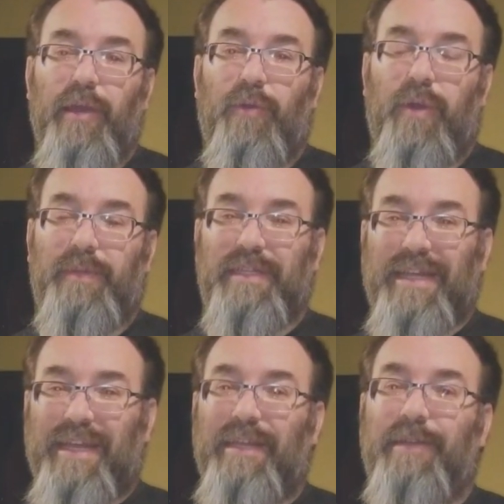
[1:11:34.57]
or up to
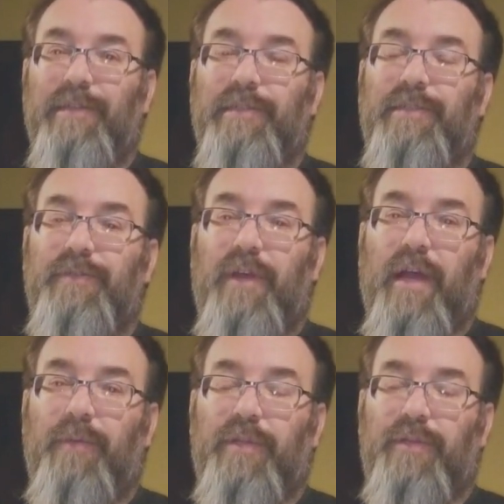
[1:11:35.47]
10 years
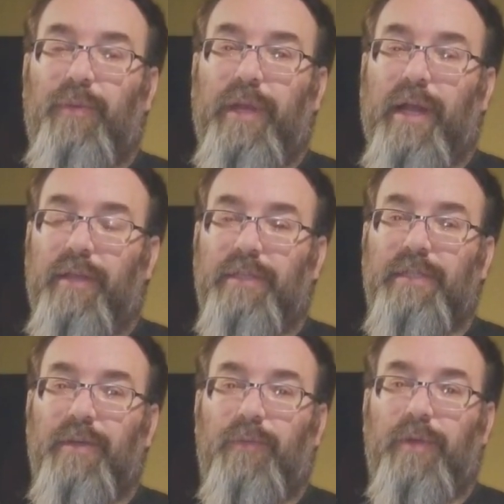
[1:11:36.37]
with a $20
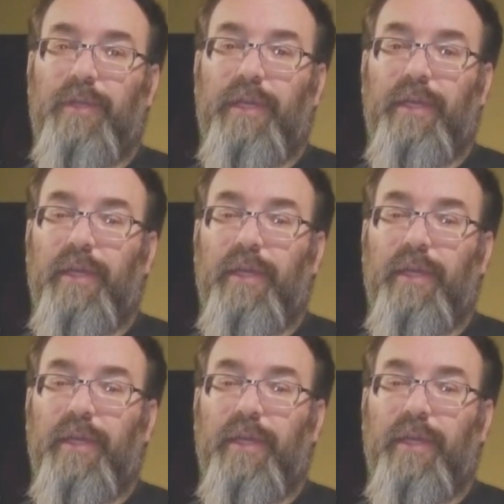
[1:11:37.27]
extended warranty.